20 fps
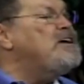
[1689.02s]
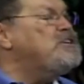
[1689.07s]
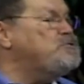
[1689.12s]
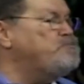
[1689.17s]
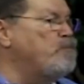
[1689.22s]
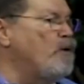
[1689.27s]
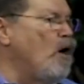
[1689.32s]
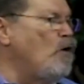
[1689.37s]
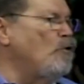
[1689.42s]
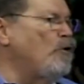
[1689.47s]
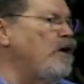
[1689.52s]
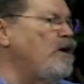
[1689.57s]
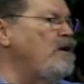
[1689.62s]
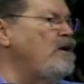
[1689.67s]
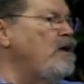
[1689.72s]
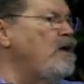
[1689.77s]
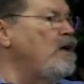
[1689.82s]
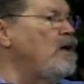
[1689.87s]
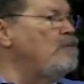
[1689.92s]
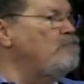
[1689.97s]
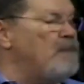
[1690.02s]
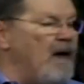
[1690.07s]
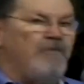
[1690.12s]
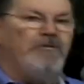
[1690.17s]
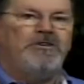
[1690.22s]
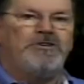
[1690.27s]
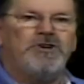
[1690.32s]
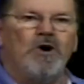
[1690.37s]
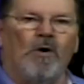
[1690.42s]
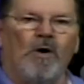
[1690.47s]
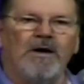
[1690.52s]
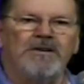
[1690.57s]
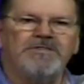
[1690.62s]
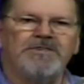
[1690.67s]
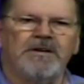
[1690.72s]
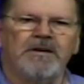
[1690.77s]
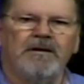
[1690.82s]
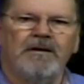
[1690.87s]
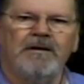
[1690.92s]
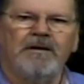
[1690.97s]
hast broken may
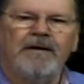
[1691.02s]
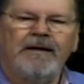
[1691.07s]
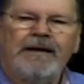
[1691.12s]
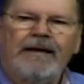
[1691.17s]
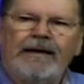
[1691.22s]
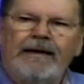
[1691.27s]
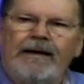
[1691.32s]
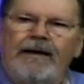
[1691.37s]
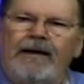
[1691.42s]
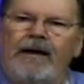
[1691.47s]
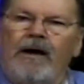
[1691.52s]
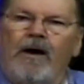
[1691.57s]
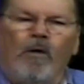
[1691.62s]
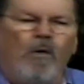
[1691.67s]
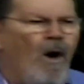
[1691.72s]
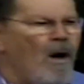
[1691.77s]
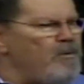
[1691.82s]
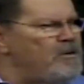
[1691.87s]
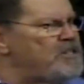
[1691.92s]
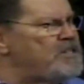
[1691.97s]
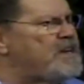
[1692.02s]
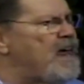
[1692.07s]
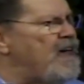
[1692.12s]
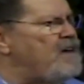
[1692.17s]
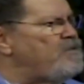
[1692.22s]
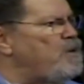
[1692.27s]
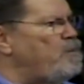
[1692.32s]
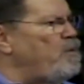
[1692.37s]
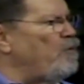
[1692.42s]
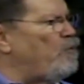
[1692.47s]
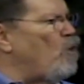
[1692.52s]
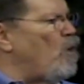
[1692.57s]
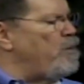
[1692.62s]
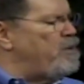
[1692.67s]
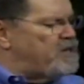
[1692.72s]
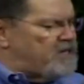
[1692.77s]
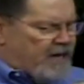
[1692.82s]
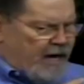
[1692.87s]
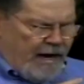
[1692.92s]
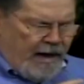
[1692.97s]
rejoice. What was David before he
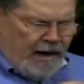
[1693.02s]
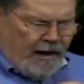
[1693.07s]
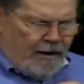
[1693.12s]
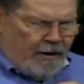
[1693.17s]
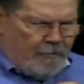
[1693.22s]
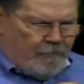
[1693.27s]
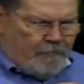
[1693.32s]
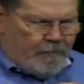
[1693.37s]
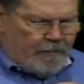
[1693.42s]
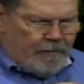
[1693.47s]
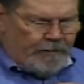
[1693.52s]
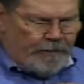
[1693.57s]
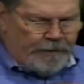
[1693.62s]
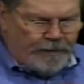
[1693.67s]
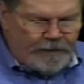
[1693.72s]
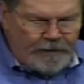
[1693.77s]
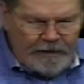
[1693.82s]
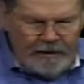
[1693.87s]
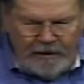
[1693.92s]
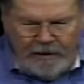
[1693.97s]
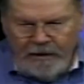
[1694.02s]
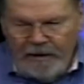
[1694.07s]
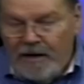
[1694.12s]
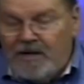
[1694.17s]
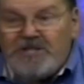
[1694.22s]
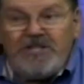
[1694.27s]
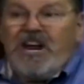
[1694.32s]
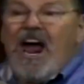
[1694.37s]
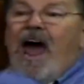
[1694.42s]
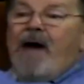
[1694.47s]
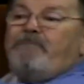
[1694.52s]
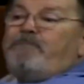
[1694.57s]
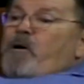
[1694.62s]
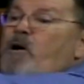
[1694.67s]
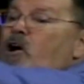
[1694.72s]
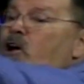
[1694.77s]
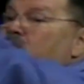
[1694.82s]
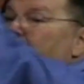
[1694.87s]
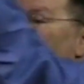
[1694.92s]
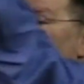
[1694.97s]
was king?
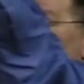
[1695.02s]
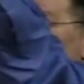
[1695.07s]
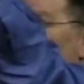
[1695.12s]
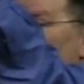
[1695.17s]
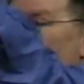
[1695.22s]
Shepherd!